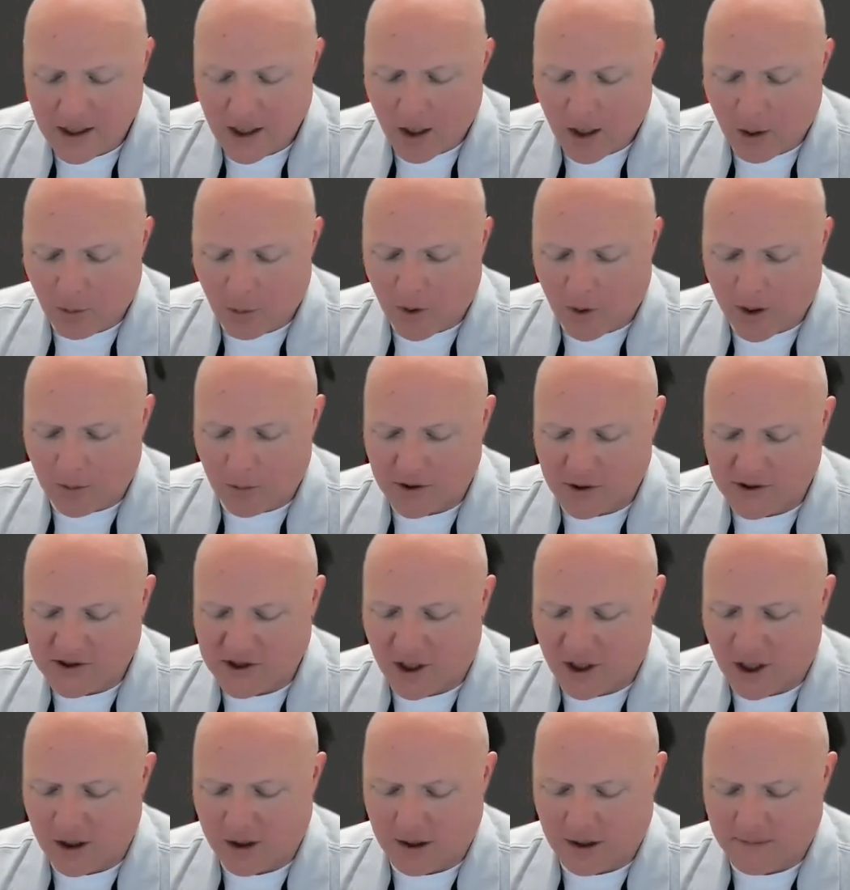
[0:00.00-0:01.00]
what we're
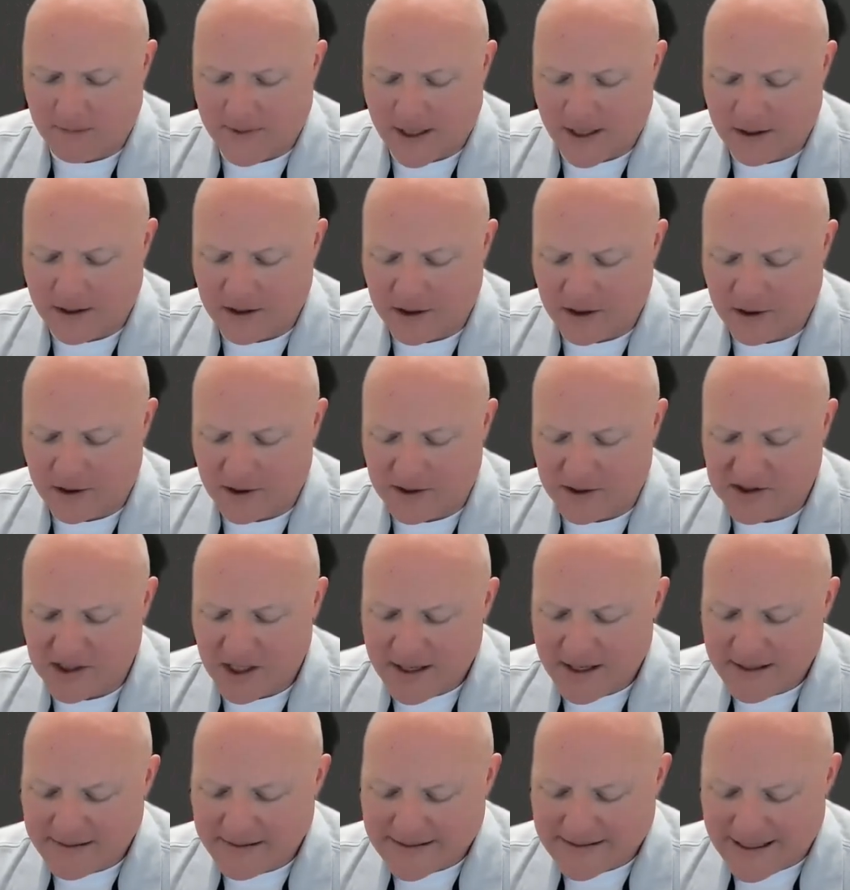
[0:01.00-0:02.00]
talking about here is
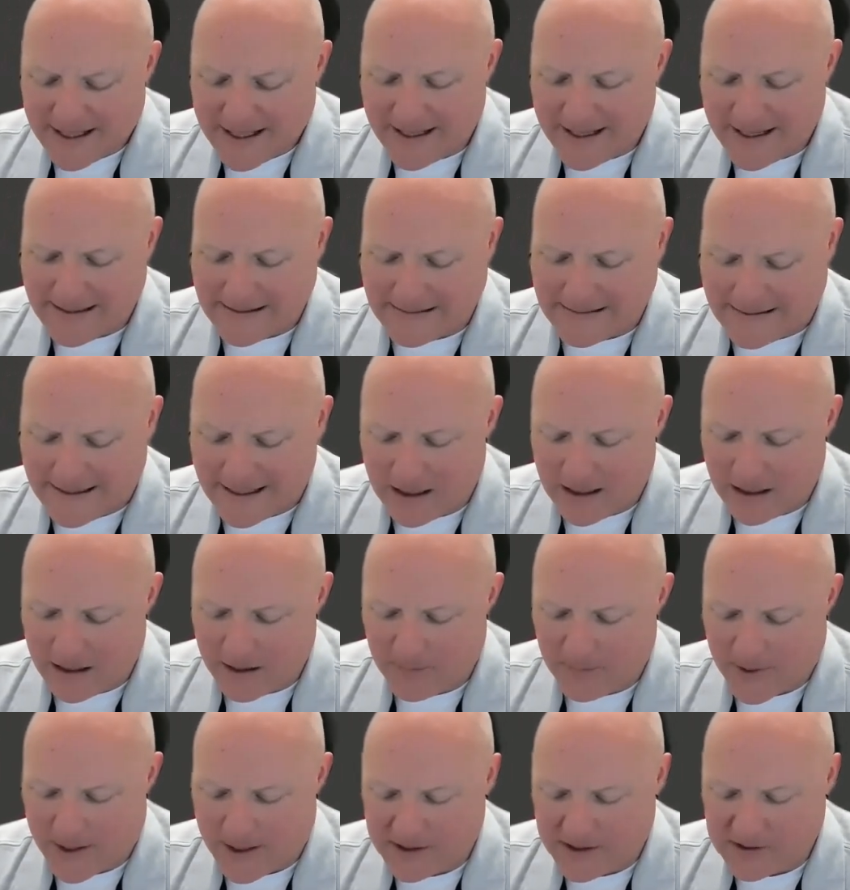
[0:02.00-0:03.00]
10
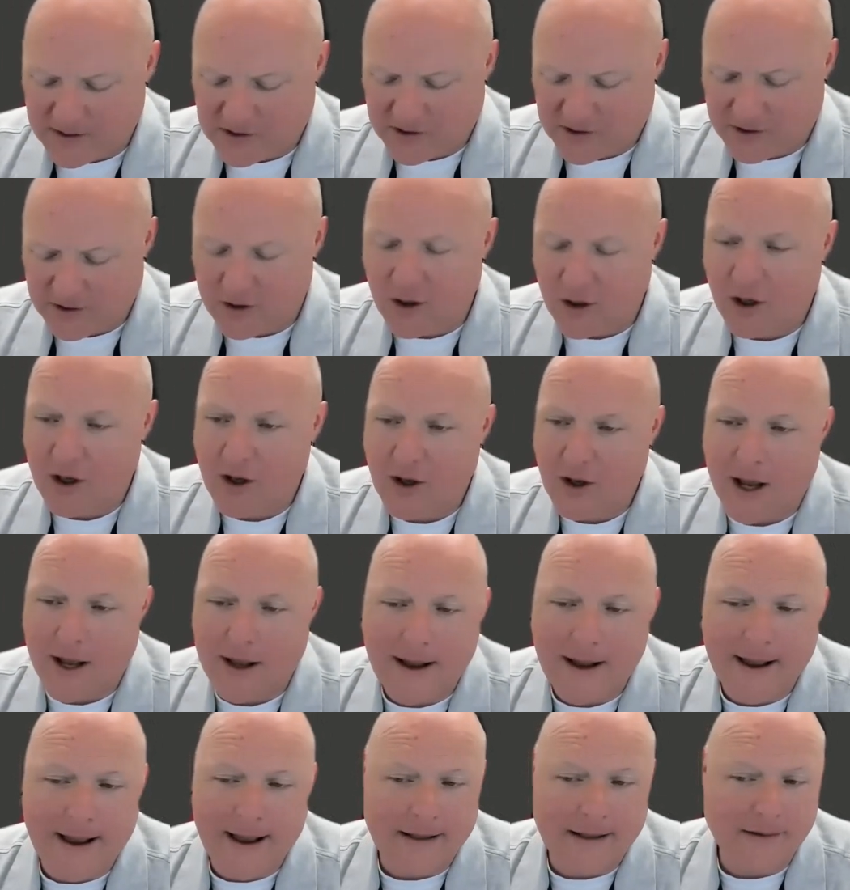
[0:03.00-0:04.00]
terabytes could
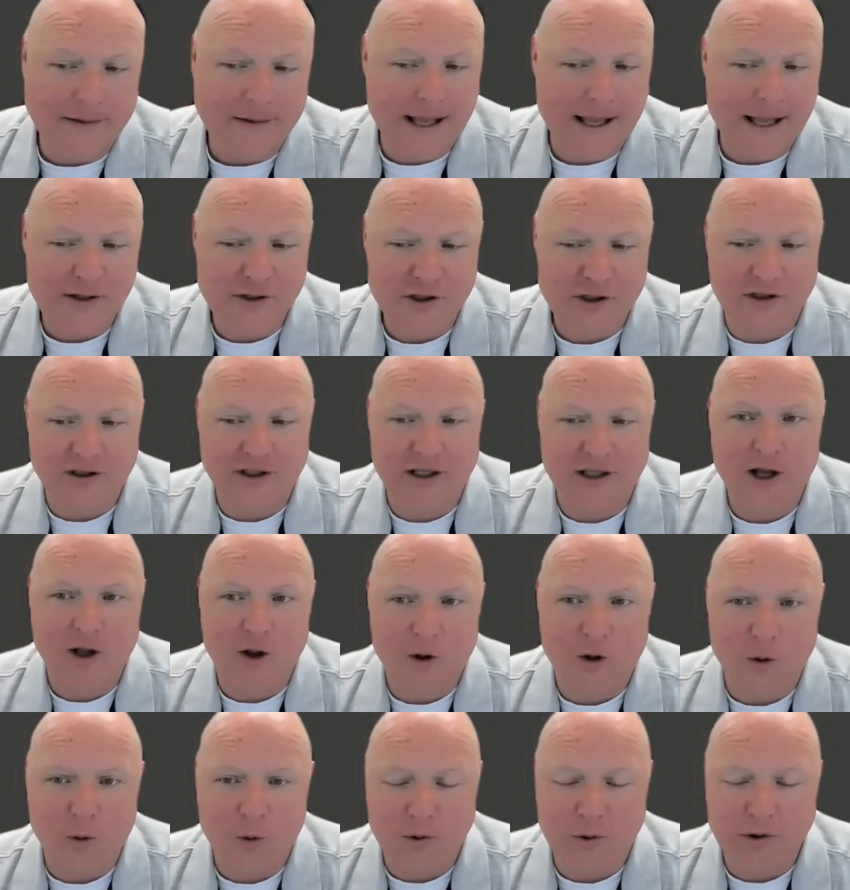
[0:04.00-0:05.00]
allegedly
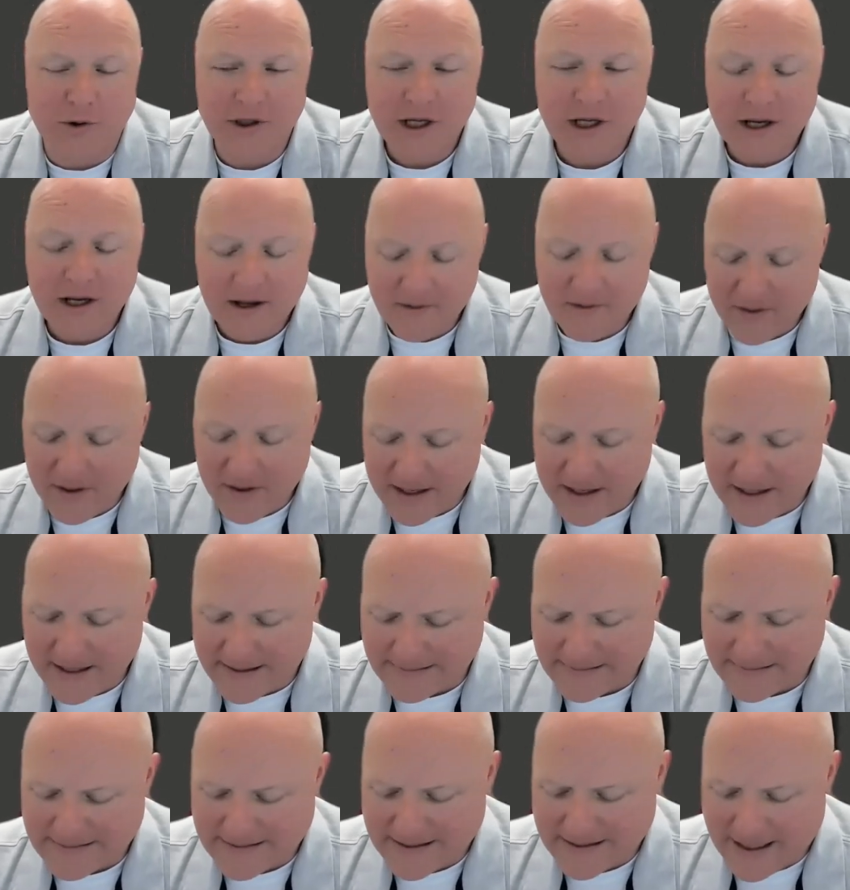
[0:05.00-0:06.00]
hold the
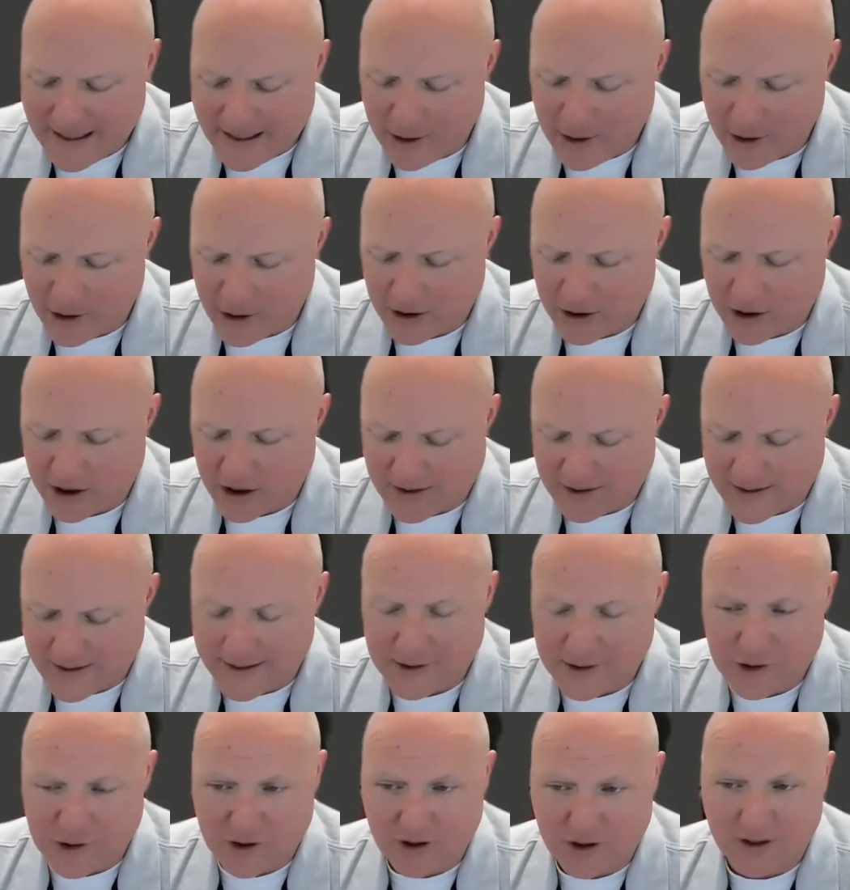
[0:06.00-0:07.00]
entire
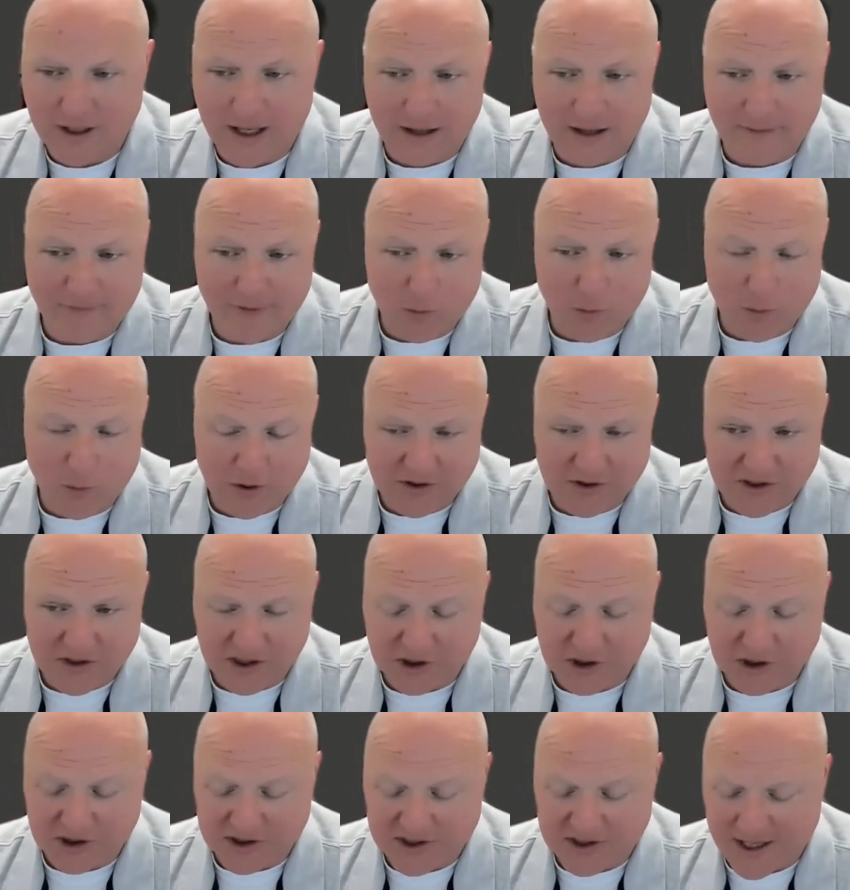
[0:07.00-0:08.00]
collection, if it were
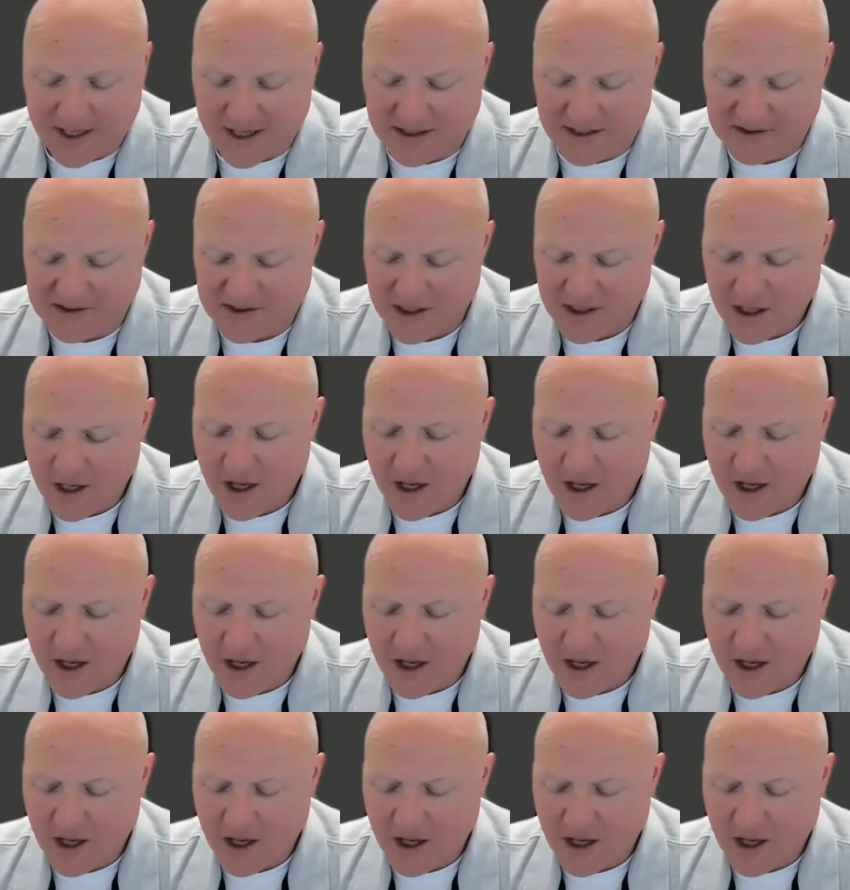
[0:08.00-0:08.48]
digitized,